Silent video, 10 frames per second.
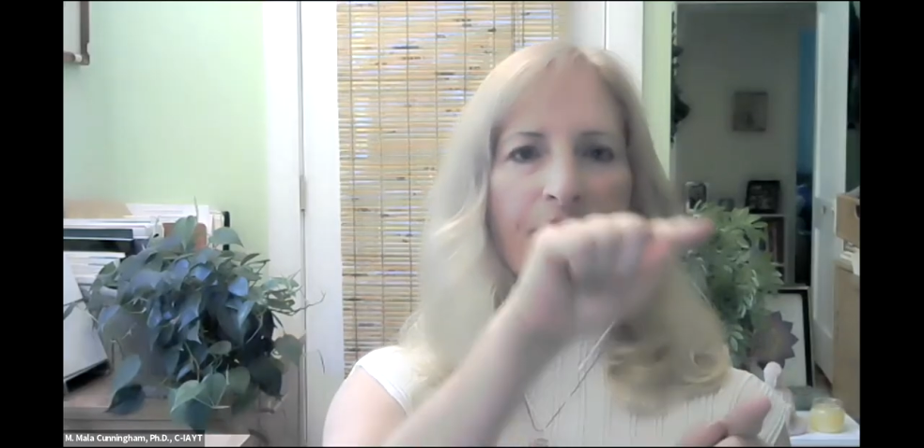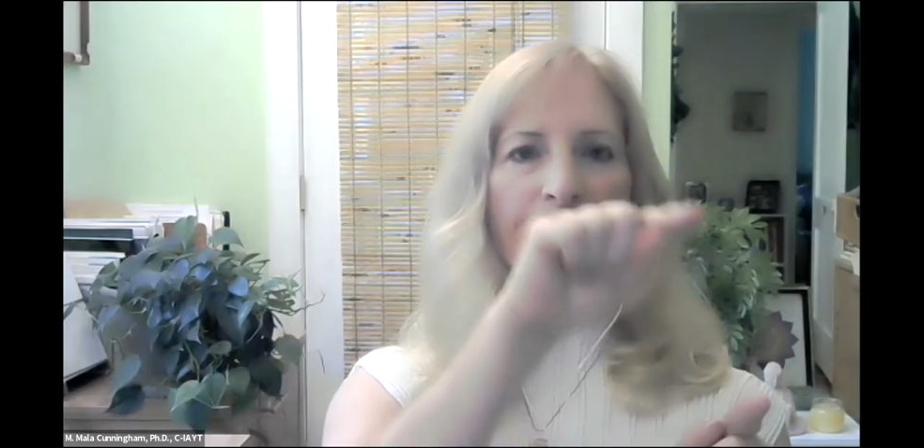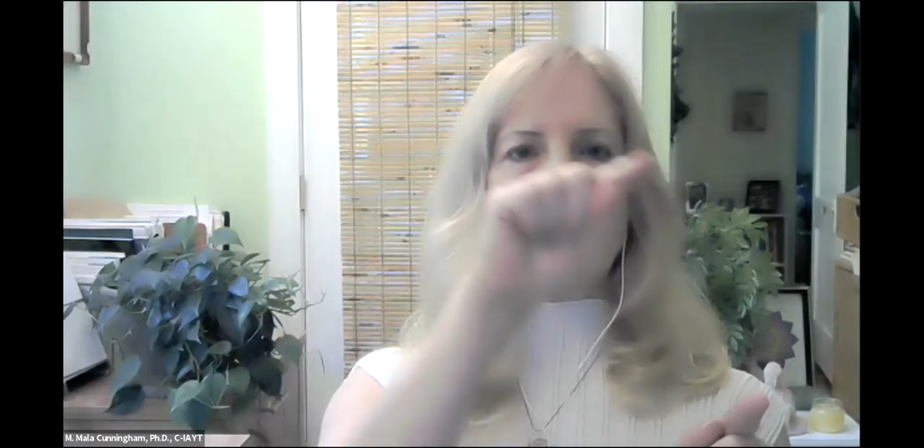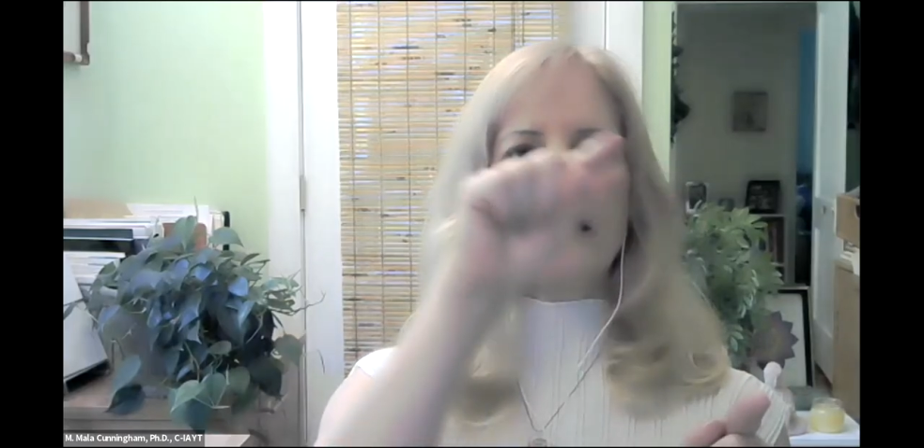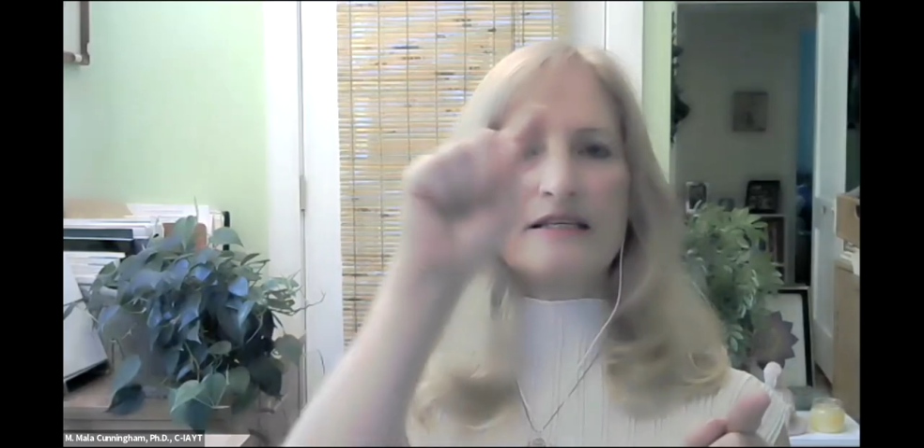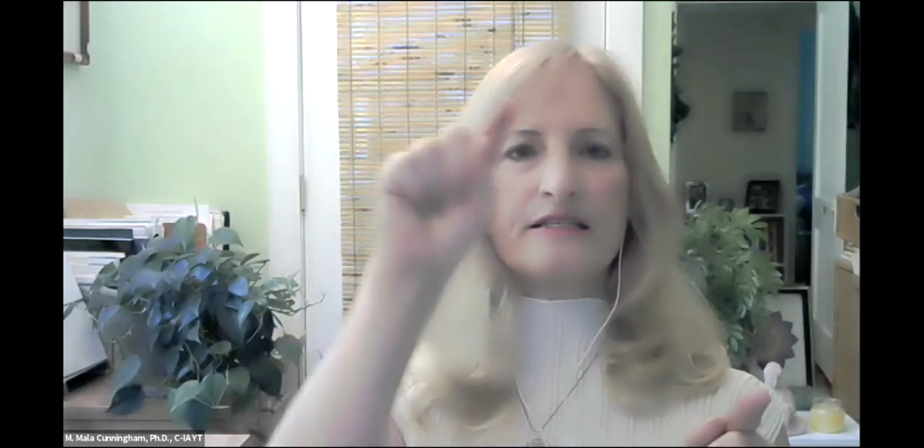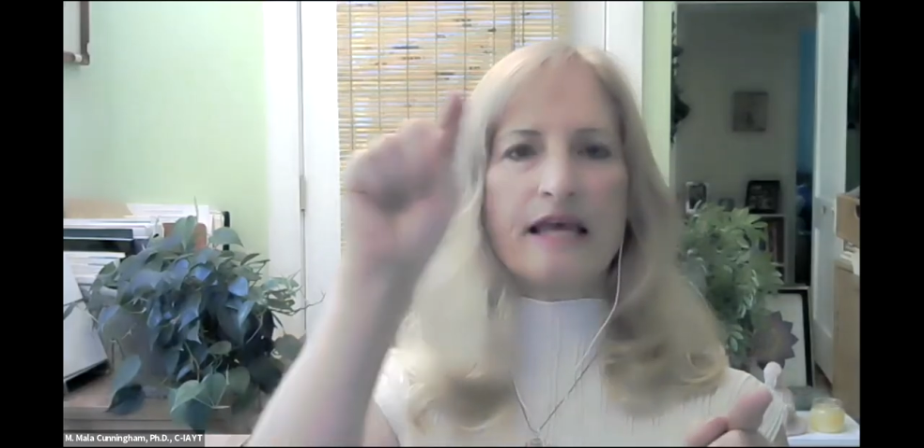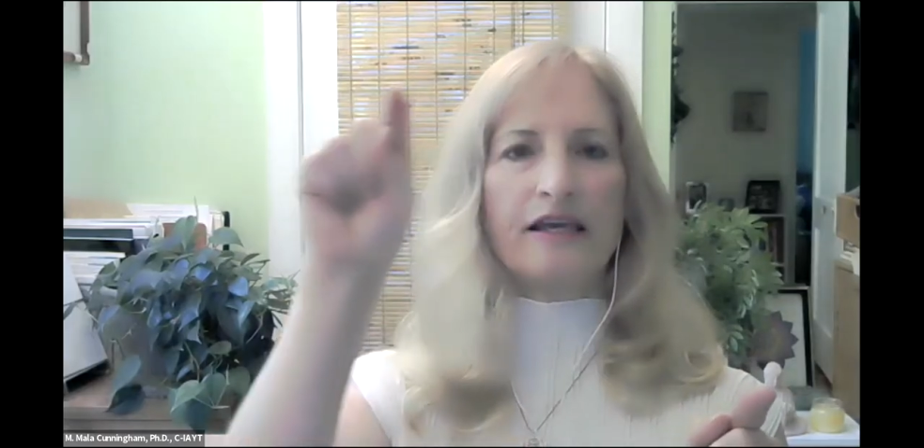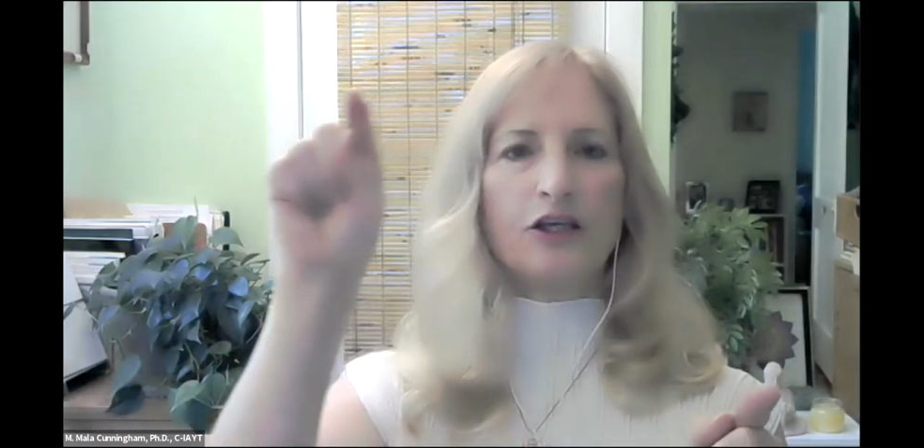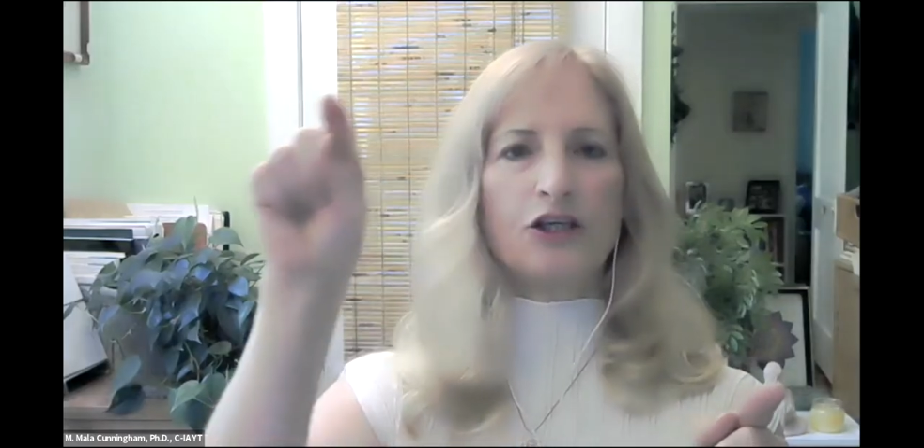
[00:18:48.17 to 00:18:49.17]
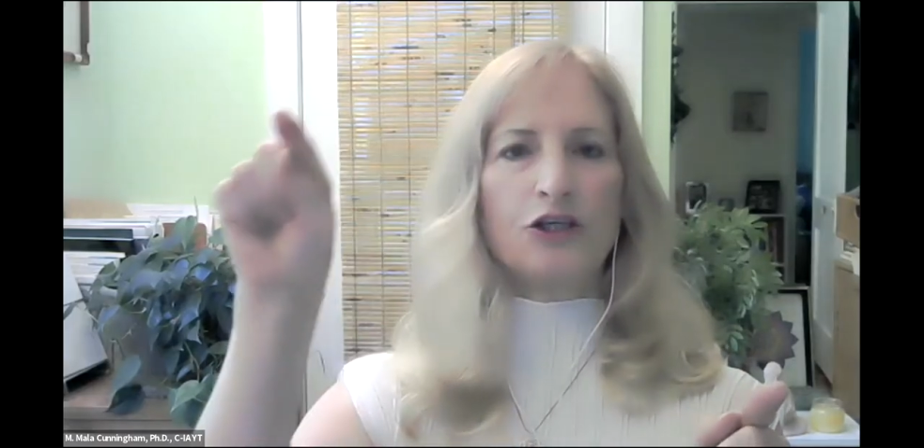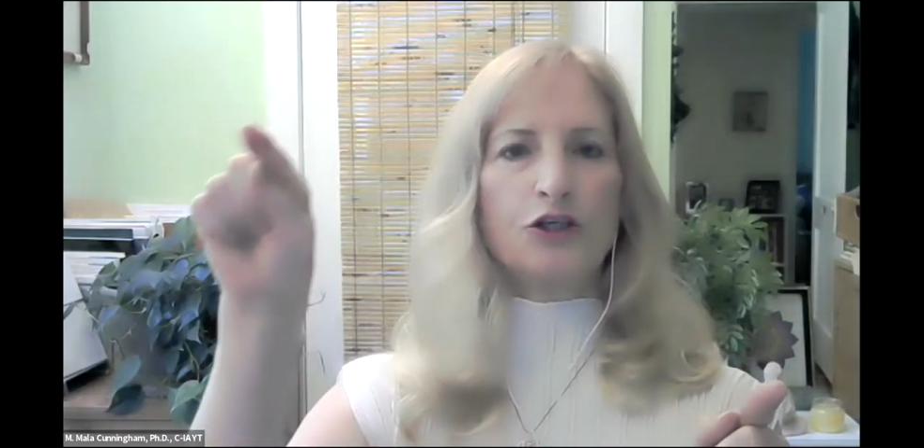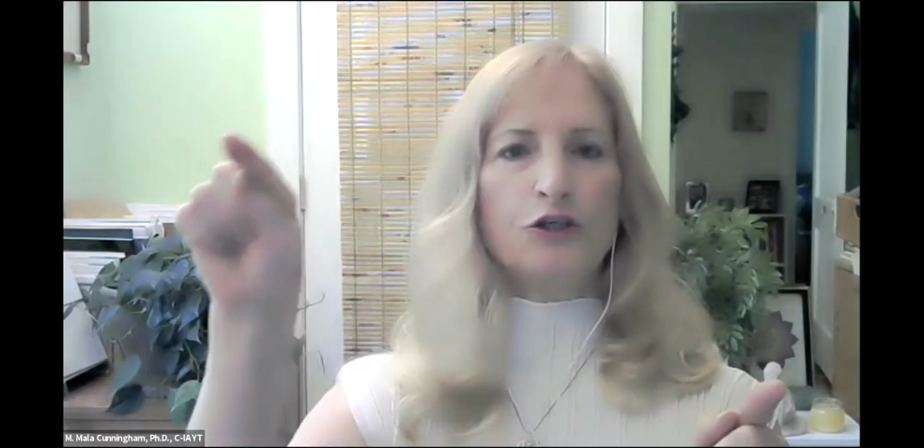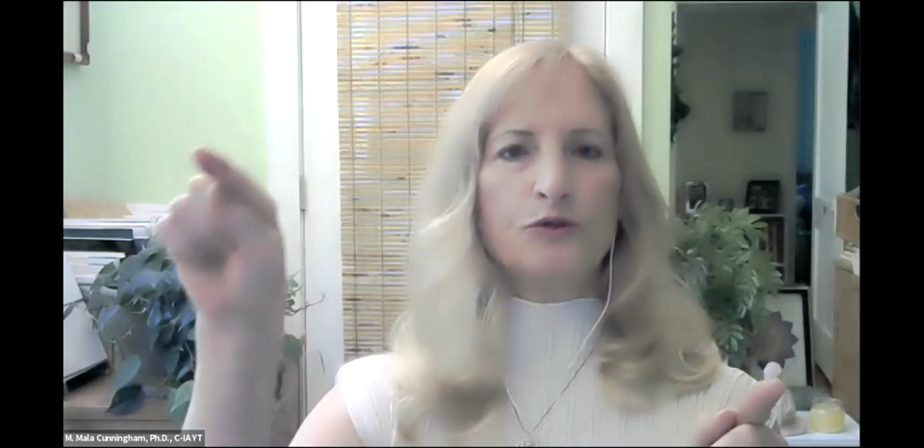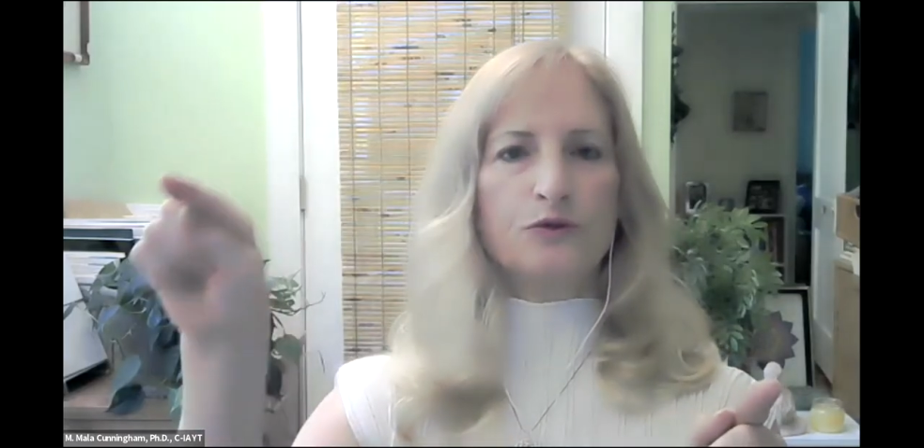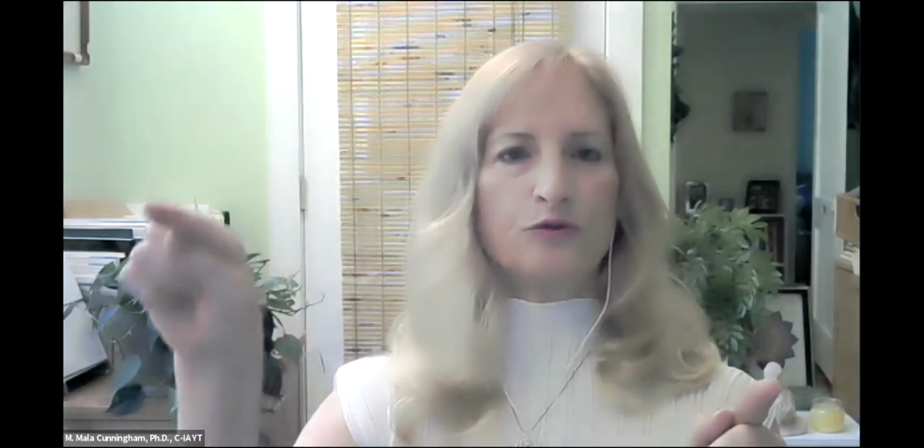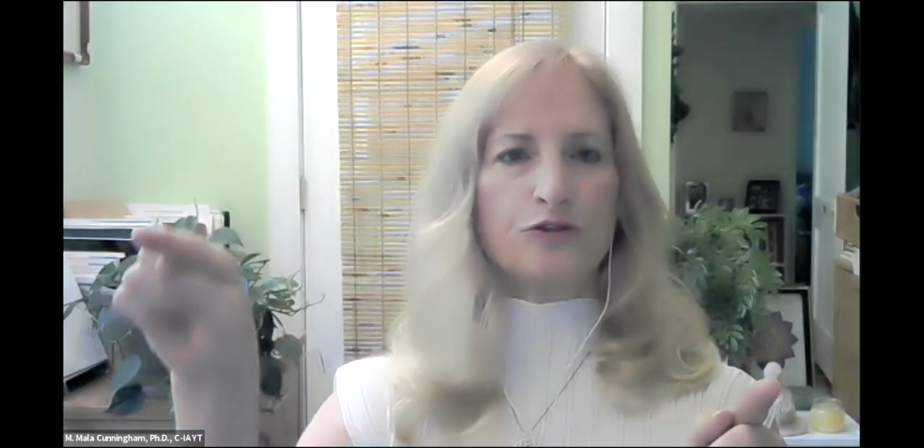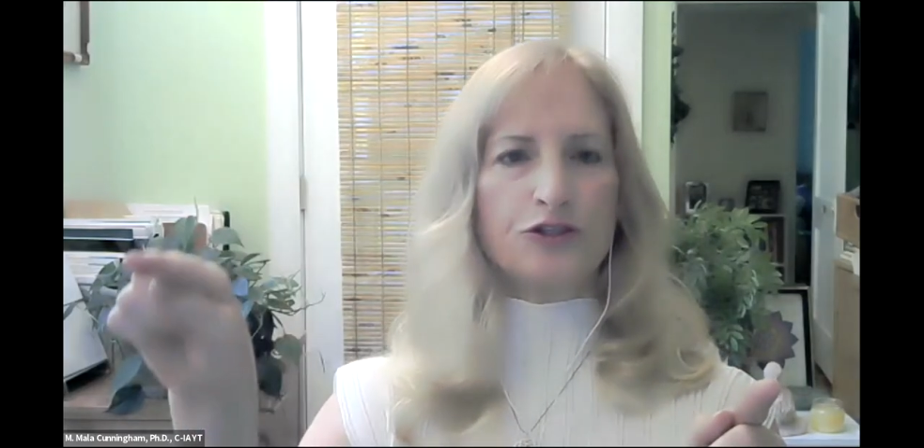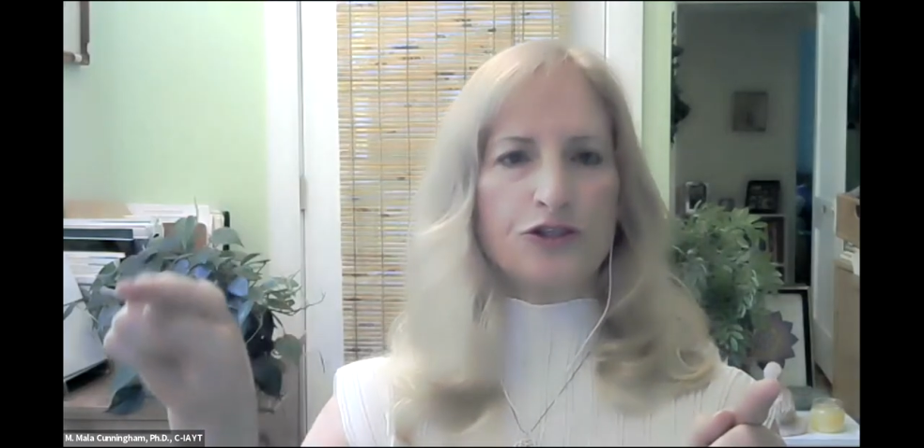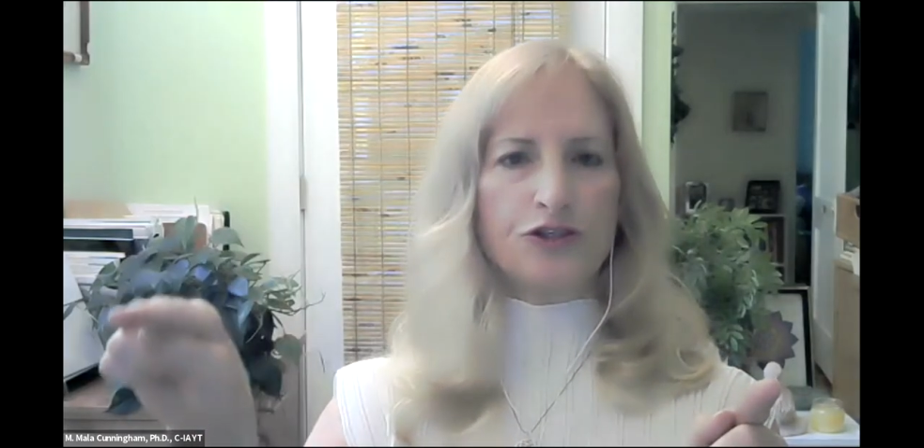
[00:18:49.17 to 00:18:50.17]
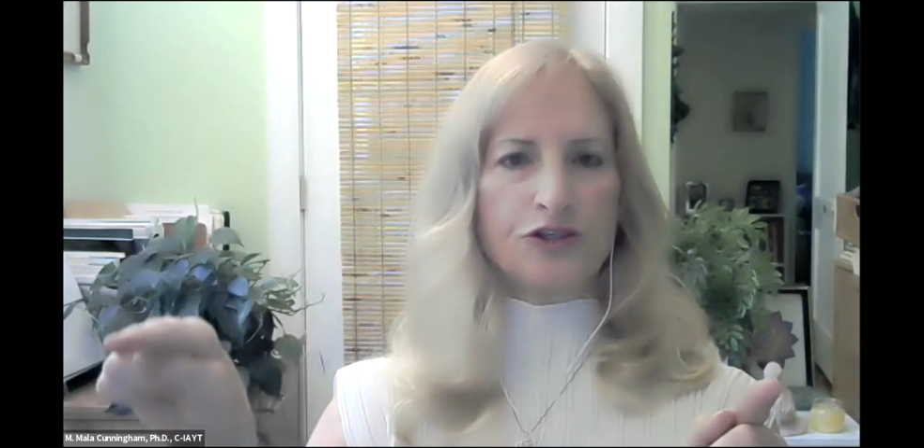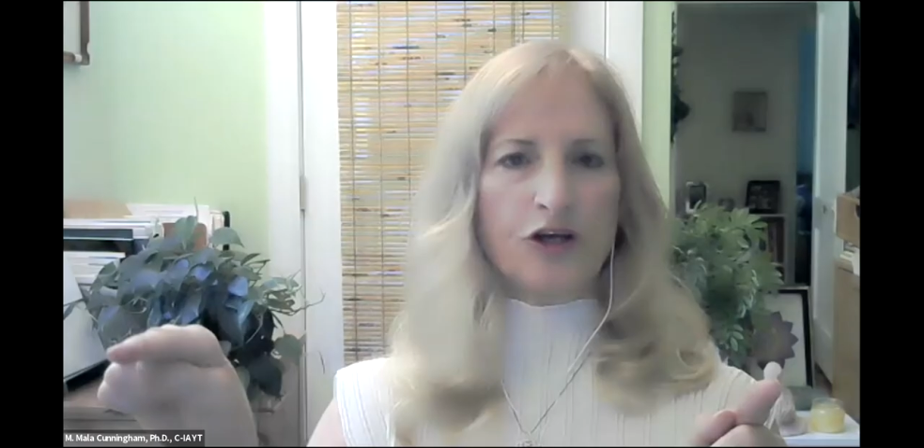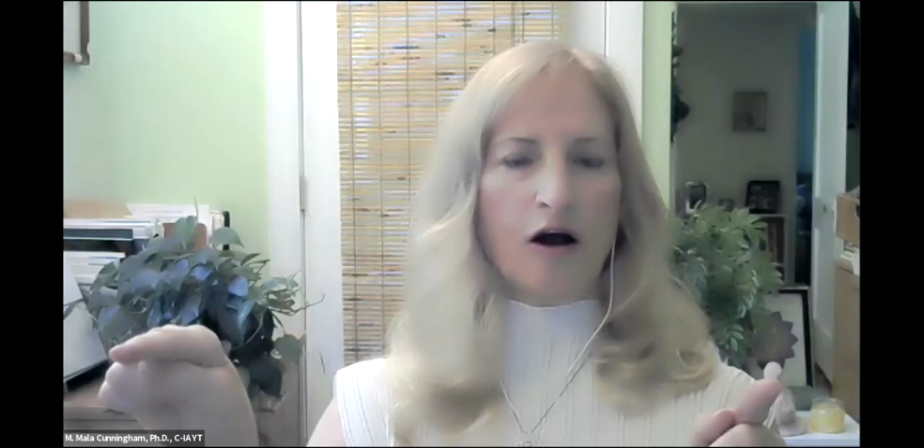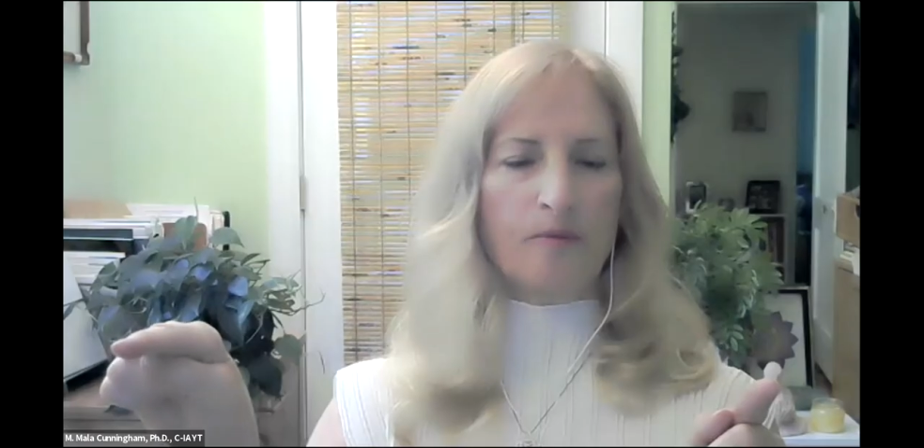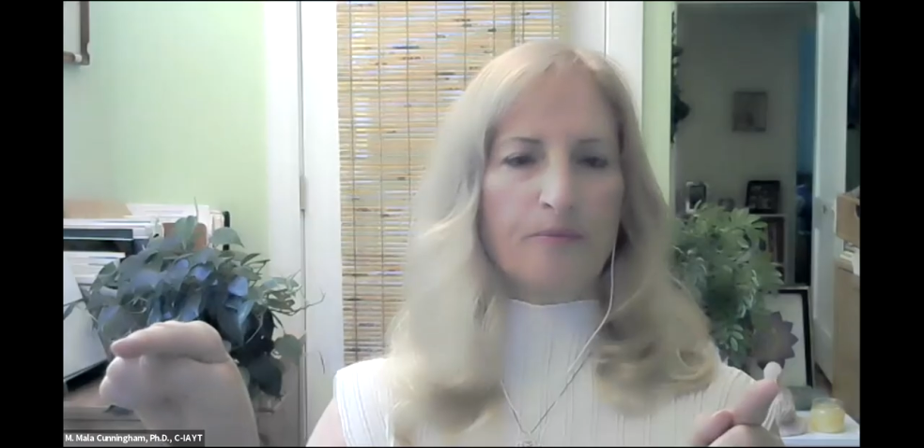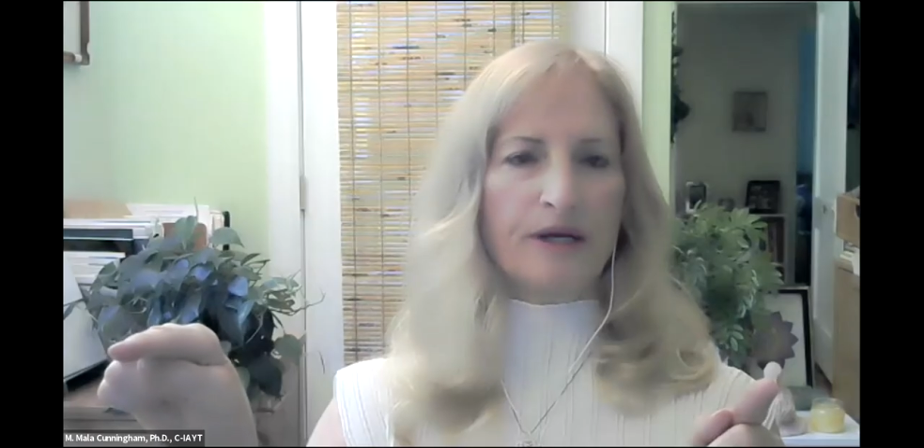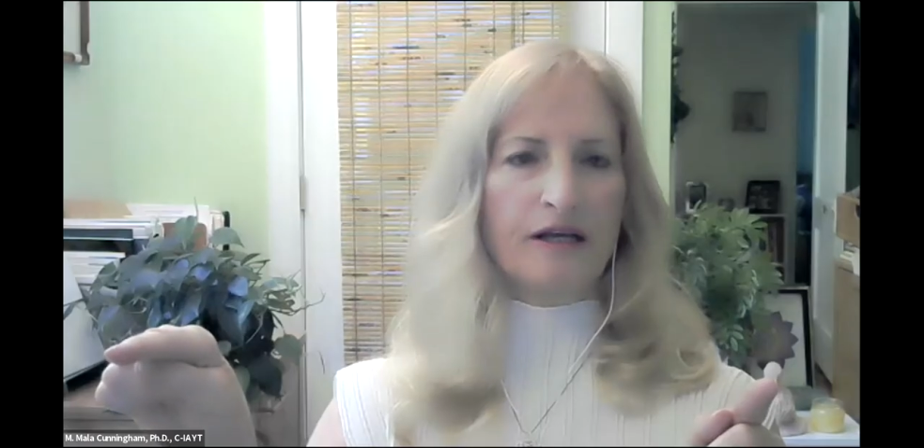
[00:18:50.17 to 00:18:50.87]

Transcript: that is a huge jump